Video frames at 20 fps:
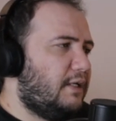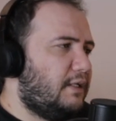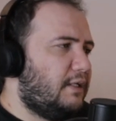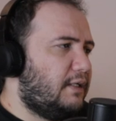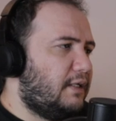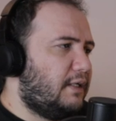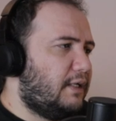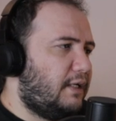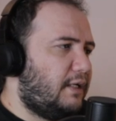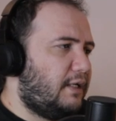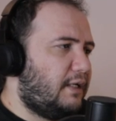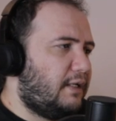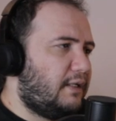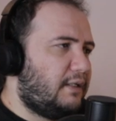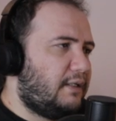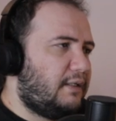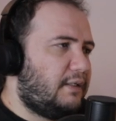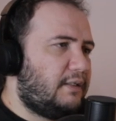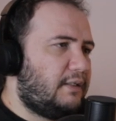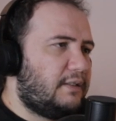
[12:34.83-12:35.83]

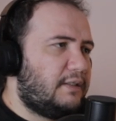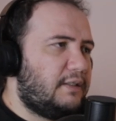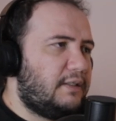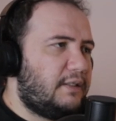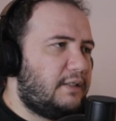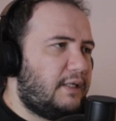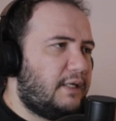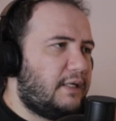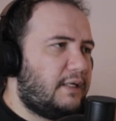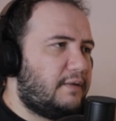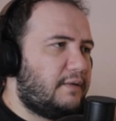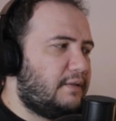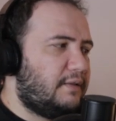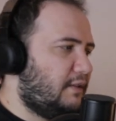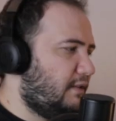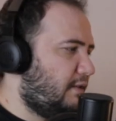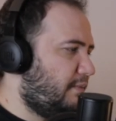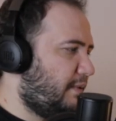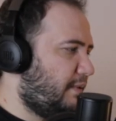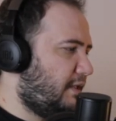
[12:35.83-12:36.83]
And yeah,
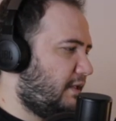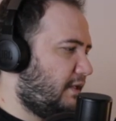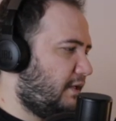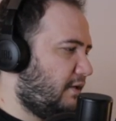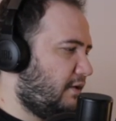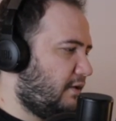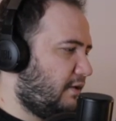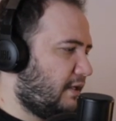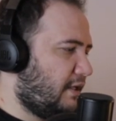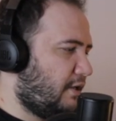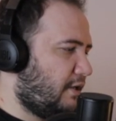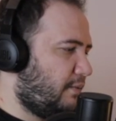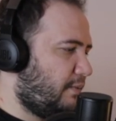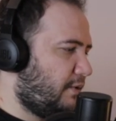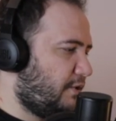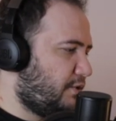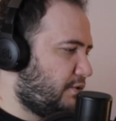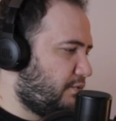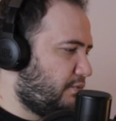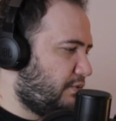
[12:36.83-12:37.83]
depending on how
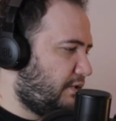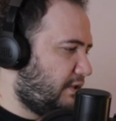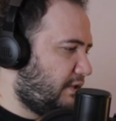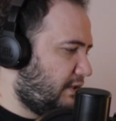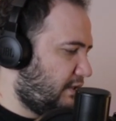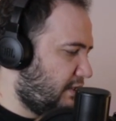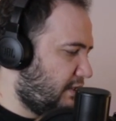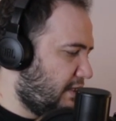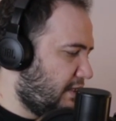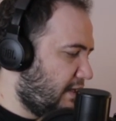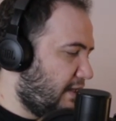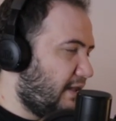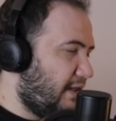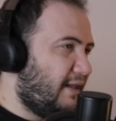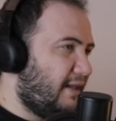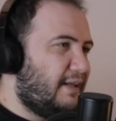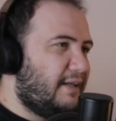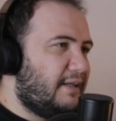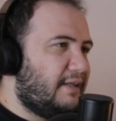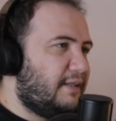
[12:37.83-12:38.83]
much we
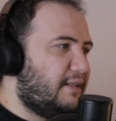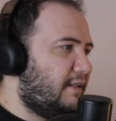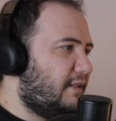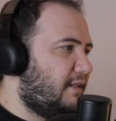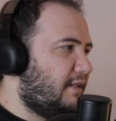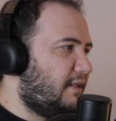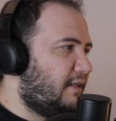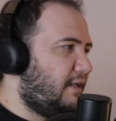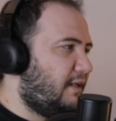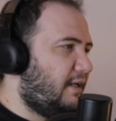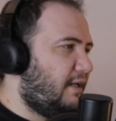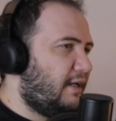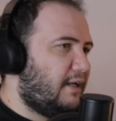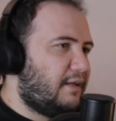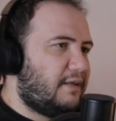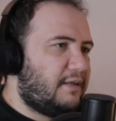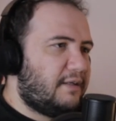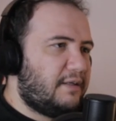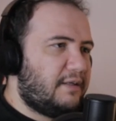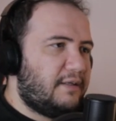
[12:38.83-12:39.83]
can get,